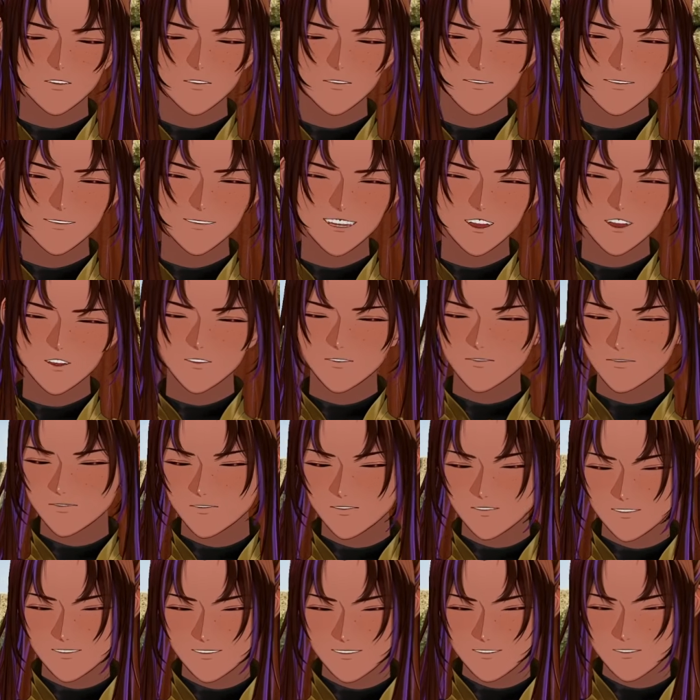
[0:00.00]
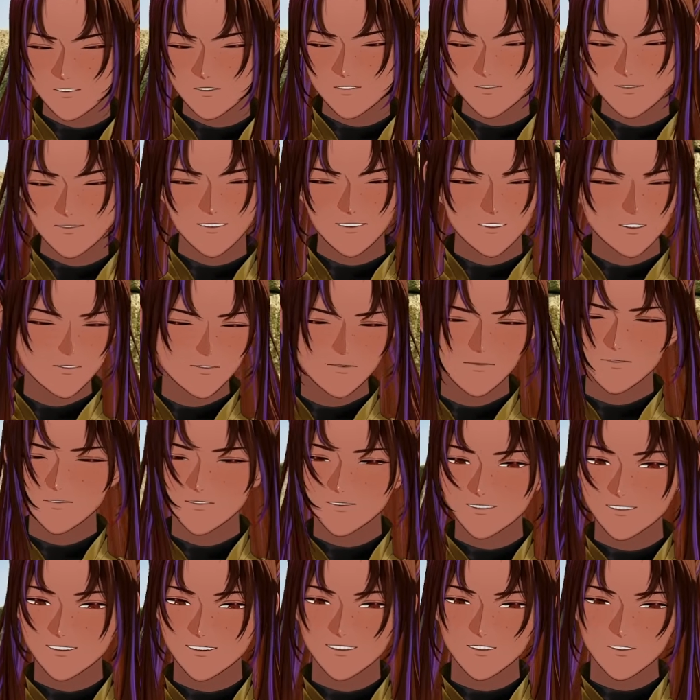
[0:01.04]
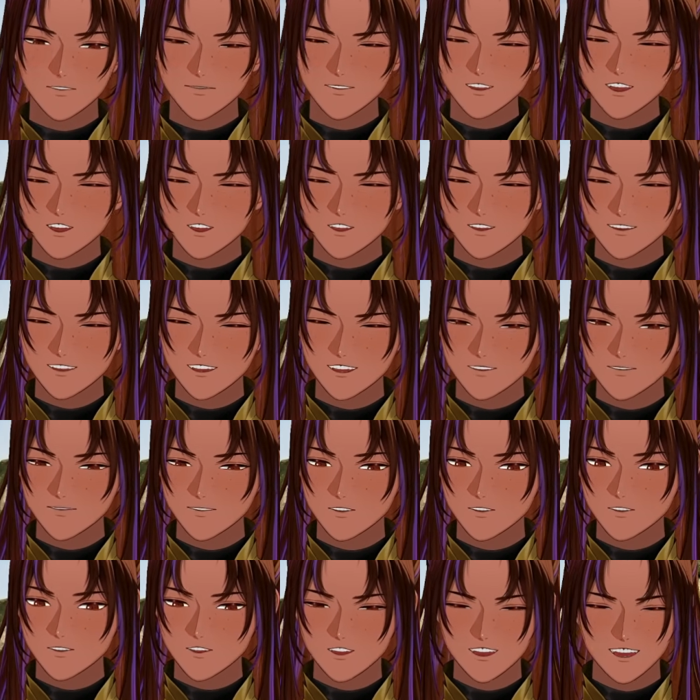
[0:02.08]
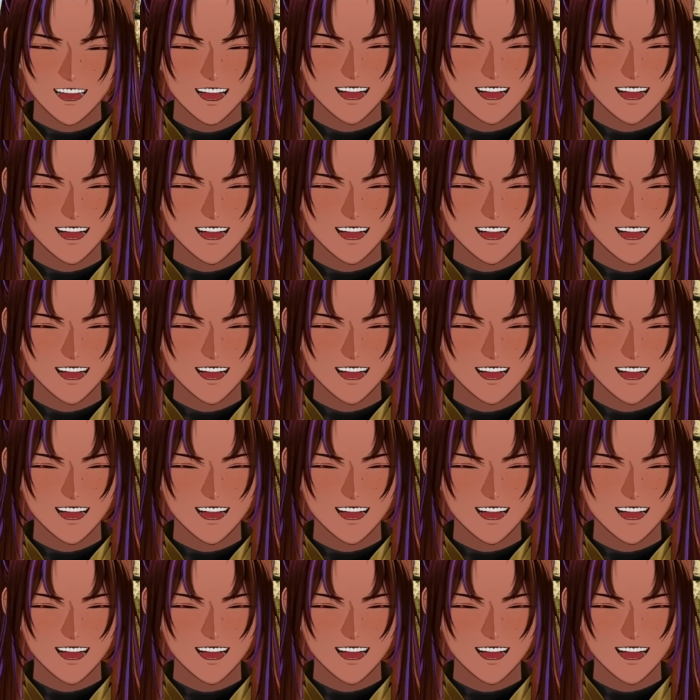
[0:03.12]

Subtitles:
save for a little bit of persistent fire damage.